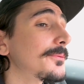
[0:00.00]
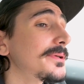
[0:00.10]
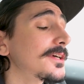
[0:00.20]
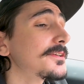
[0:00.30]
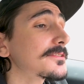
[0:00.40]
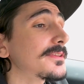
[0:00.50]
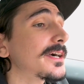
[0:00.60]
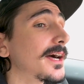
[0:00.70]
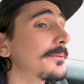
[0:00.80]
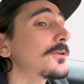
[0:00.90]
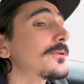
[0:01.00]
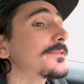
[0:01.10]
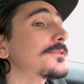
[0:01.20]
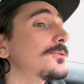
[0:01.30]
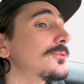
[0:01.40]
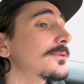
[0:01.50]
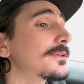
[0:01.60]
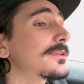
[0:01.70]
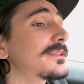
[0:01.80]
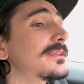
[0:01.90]
Because of that, I'm going to
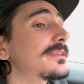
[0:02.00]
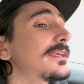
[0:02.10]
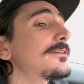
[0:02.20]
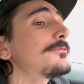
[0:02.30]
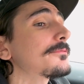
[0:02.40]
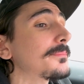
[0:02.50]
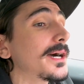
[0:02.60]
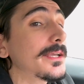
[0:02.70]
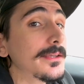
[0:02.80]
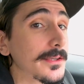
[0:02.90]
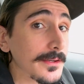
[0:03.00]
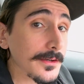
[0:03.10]
give my